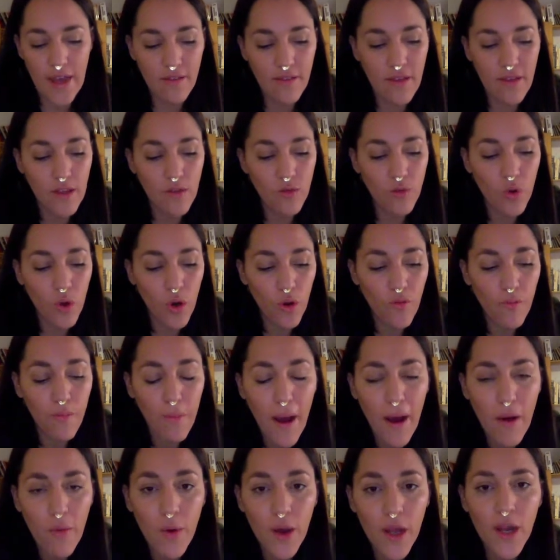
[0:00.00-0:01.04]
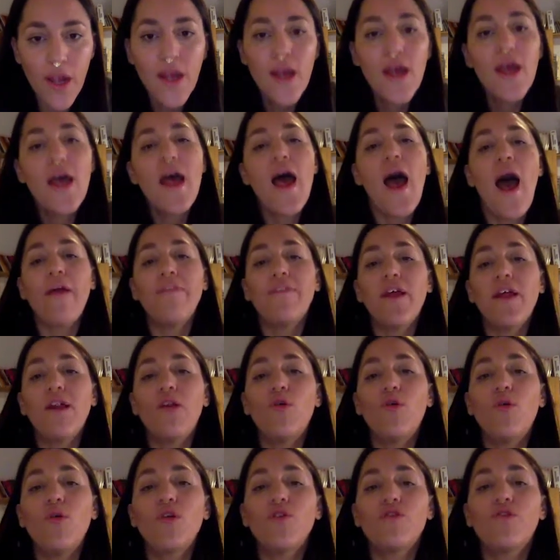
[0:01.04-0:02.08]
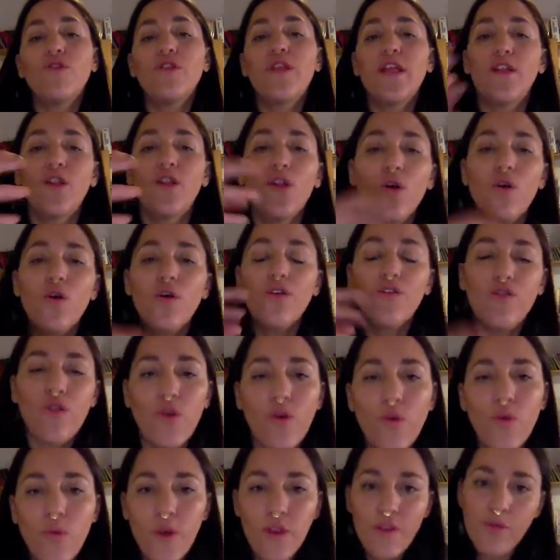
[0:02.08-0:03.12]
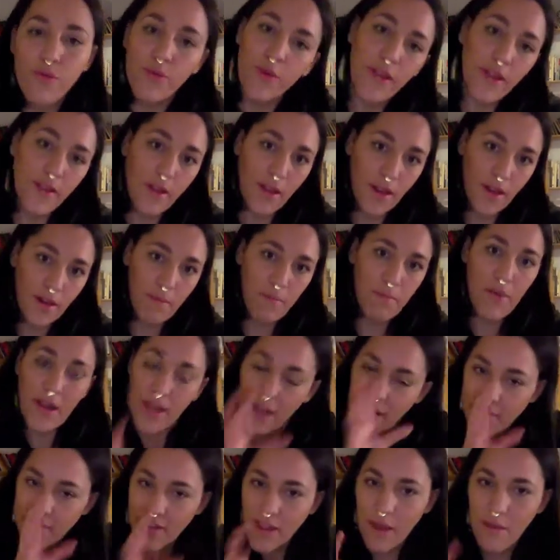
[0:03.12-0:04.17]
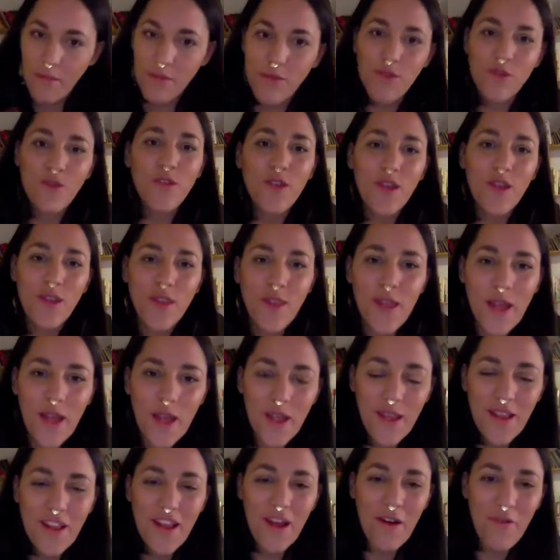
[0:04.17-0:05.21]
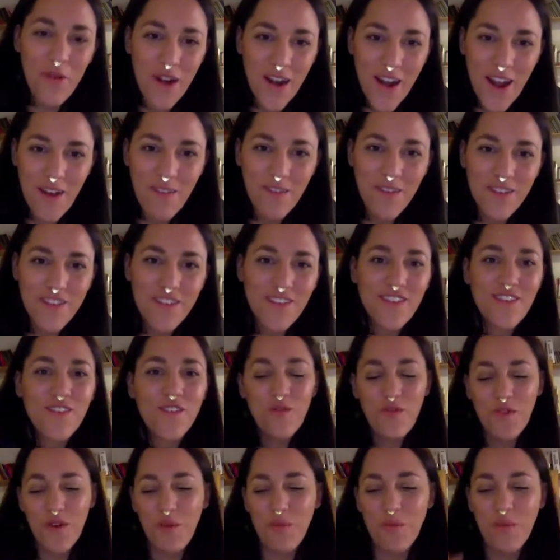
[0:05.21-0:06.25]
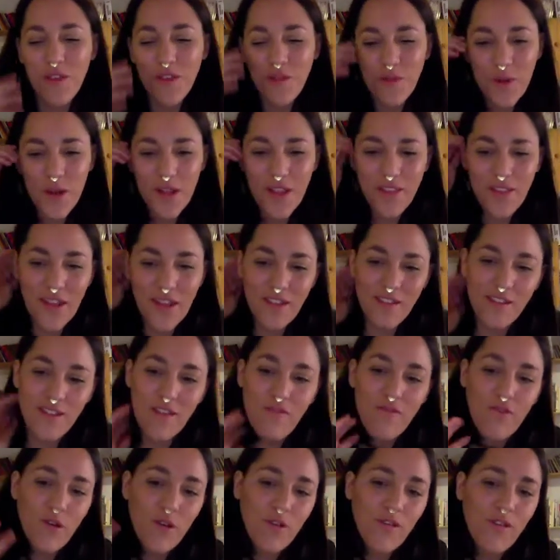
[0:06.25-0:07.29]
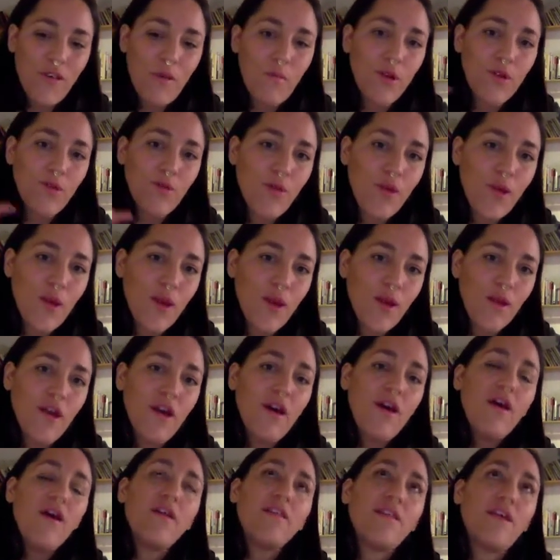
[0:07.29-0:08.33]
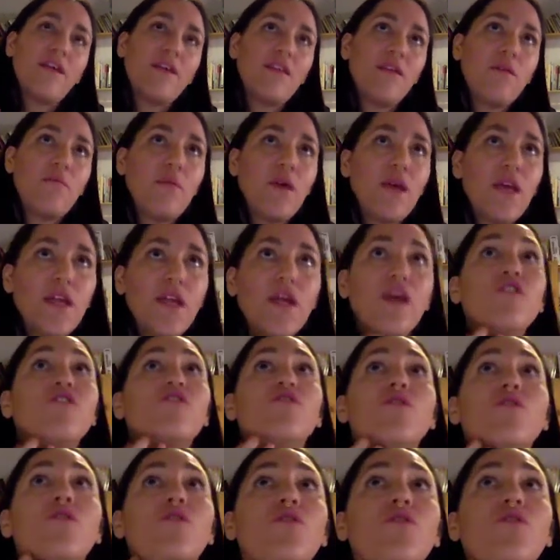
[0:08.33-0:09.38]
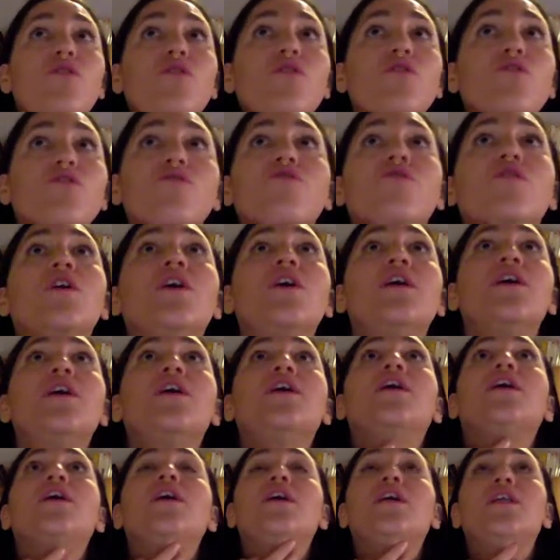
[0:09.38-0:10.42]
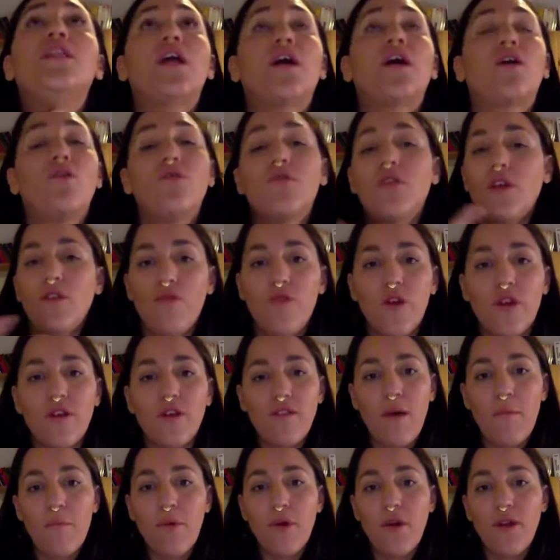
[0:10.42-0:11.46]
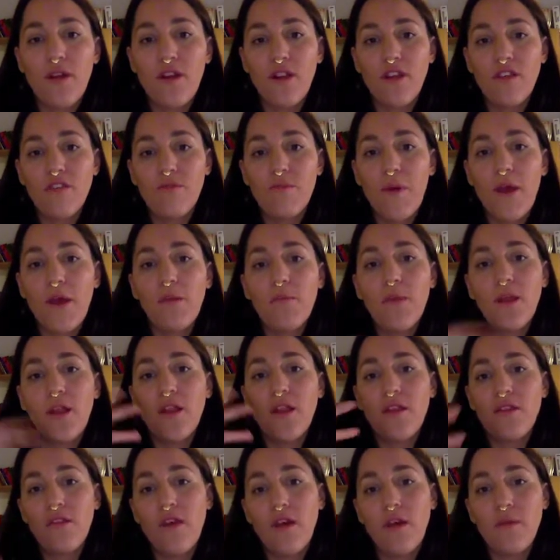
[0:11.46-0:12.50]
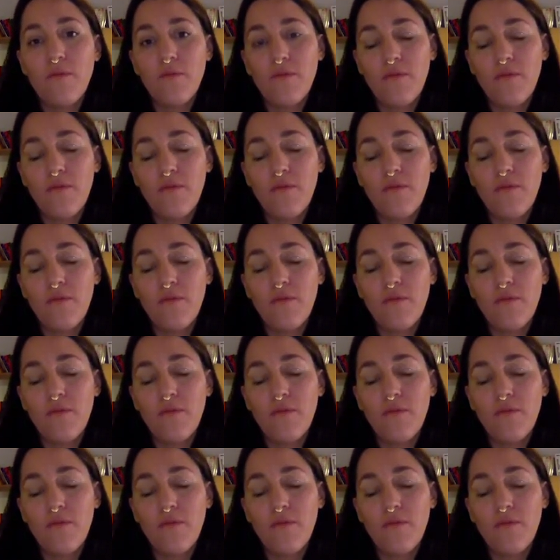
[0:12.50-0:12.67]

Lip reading: tool of power, and then also that law is always written, many times not in our languages, no? For me it's really interesting, for example, to think that the immigration laws in the context, for example, in Spain, many times,